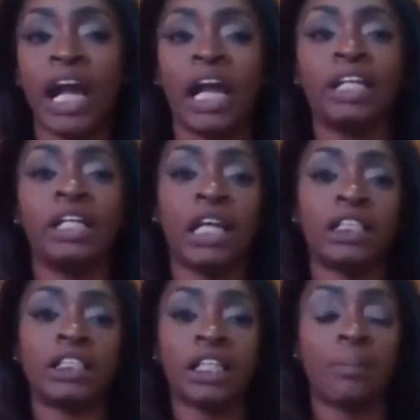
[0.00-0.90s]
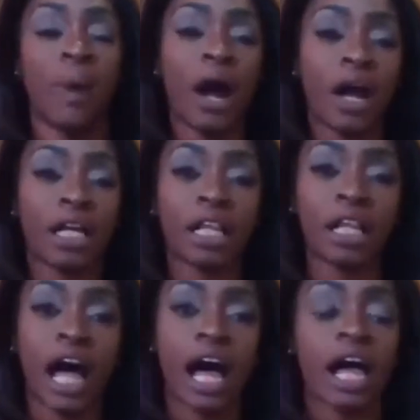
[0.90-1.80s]
We had lunch in the parking
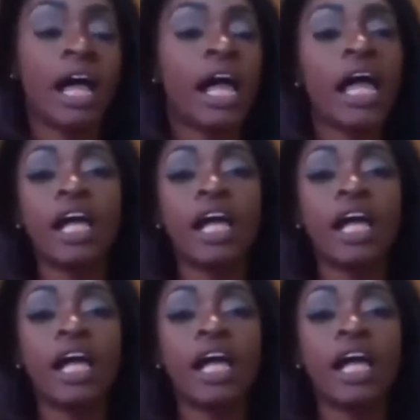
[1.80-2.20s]
lot.